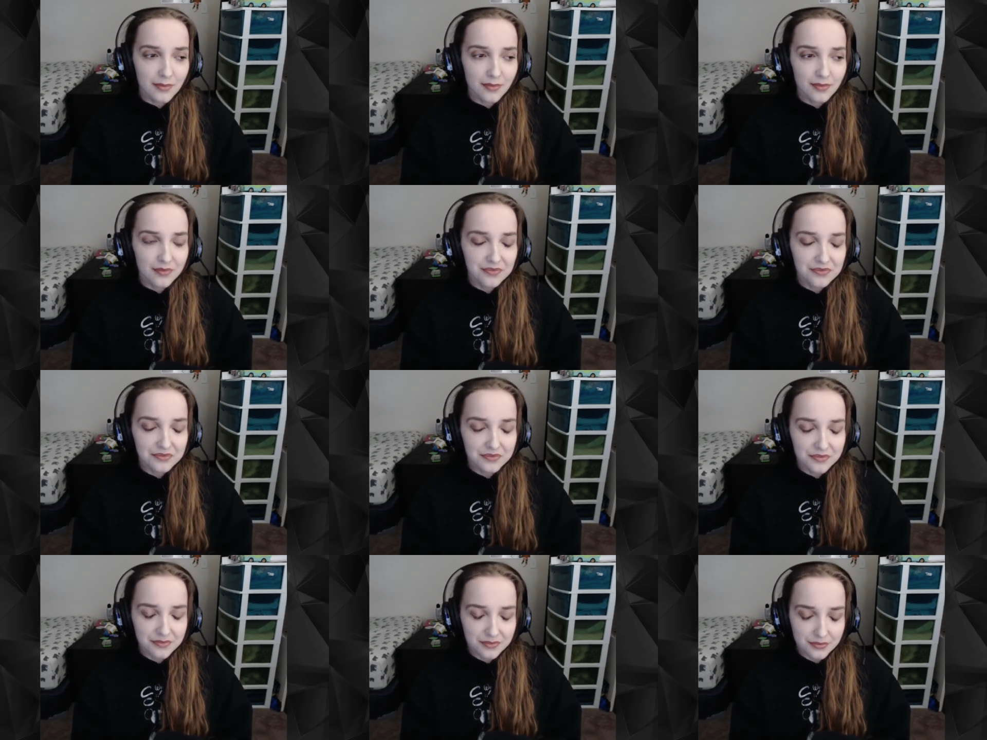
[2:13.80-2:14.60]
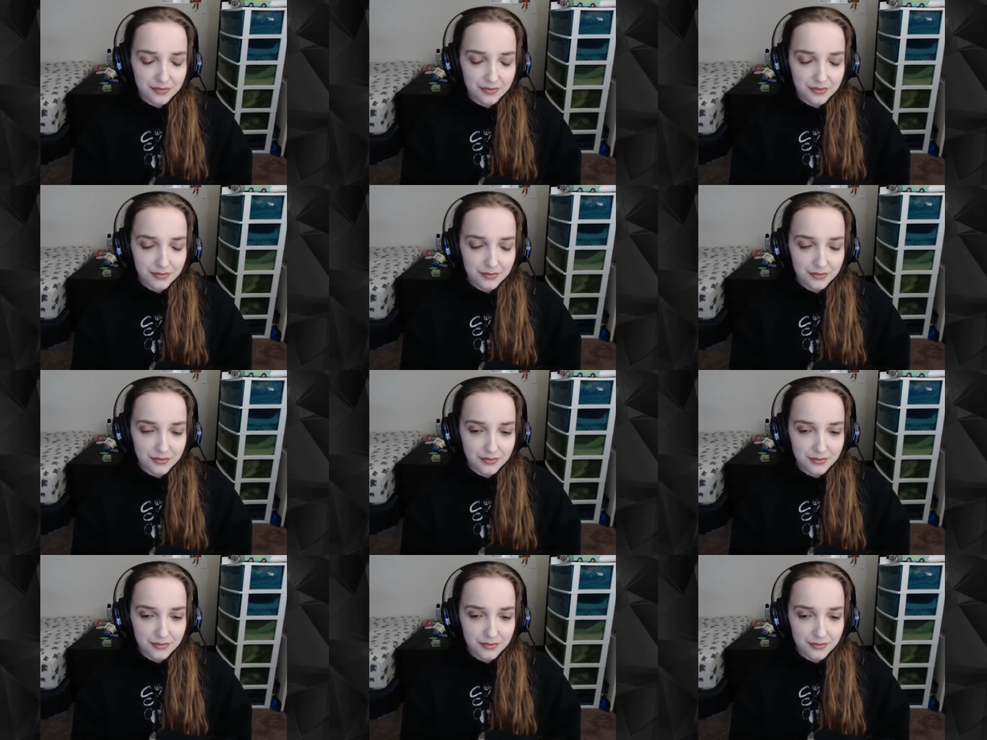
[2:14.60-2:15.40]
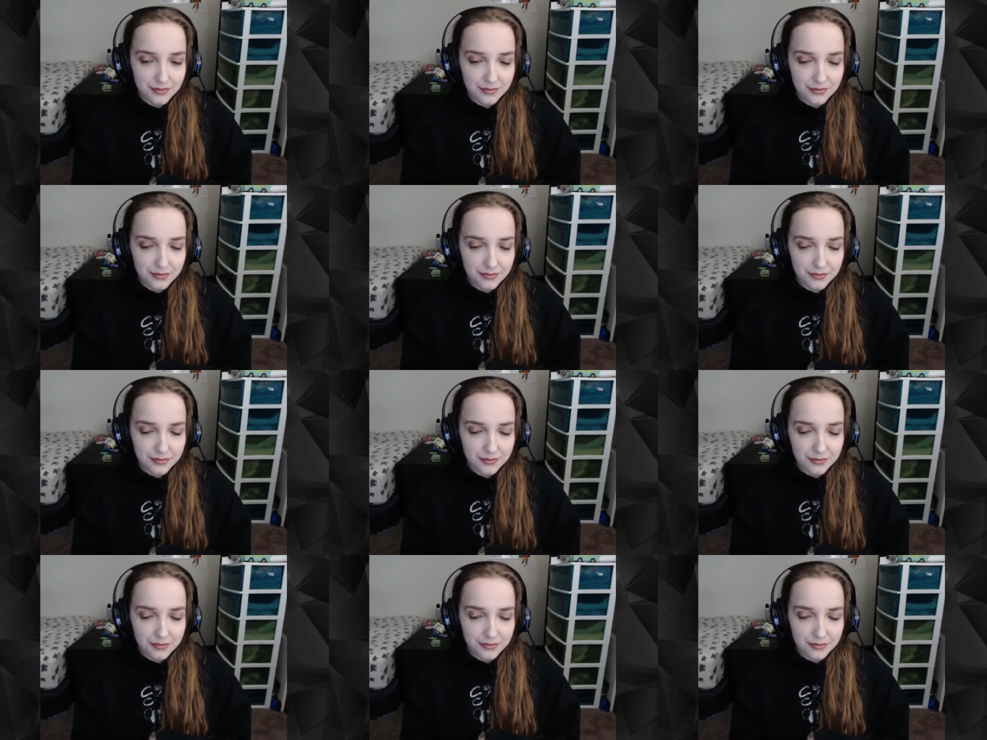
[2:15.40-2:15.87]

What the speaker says: (silence)